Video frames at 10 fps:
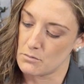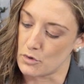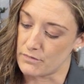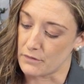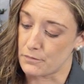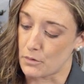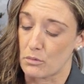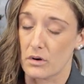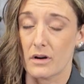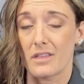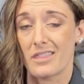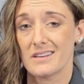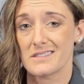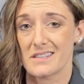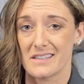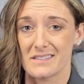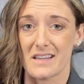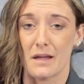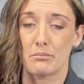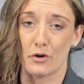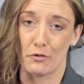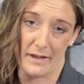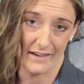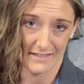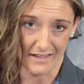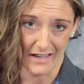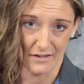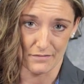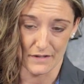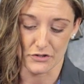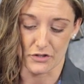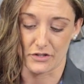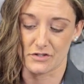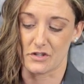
Moving forward, this is a blowback slide feature.